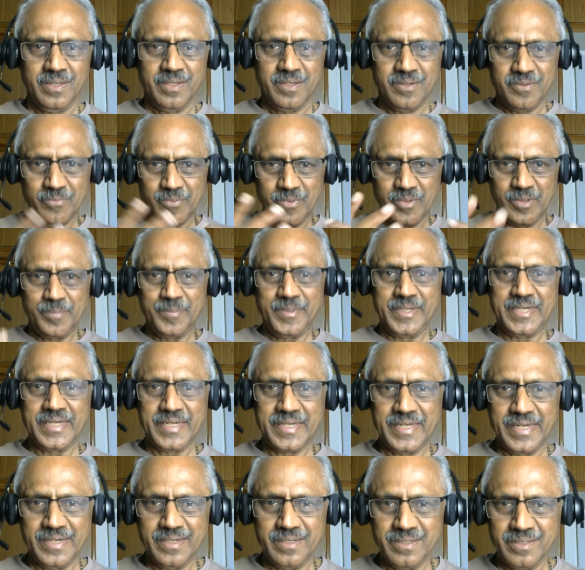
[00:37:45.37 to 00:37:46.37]
We will meet
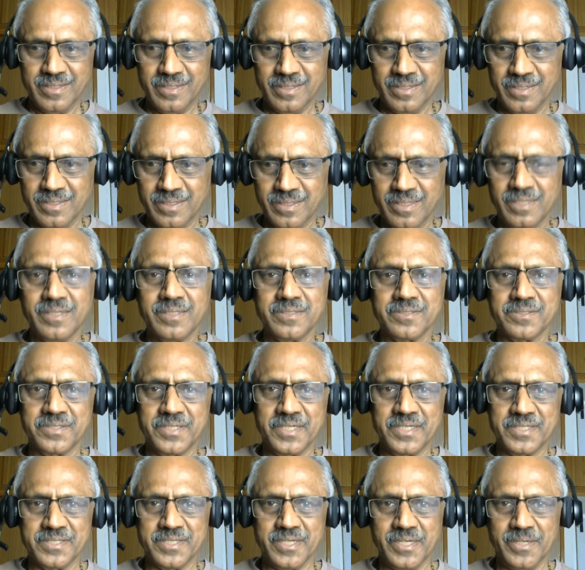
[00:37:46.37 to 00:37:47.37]
again.
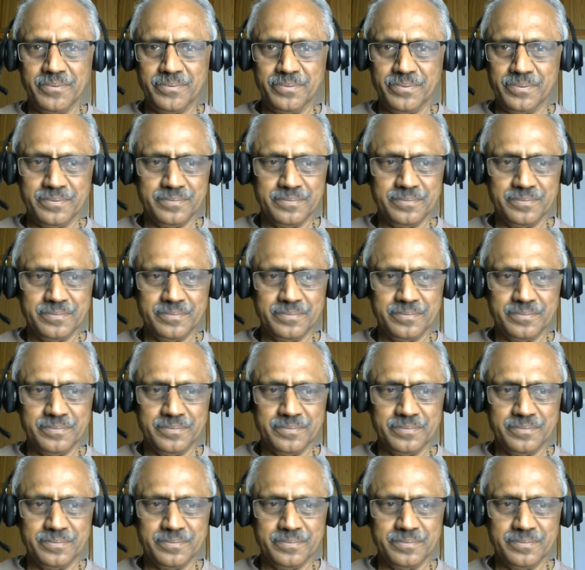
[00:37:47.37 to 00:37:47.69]
Stay safe.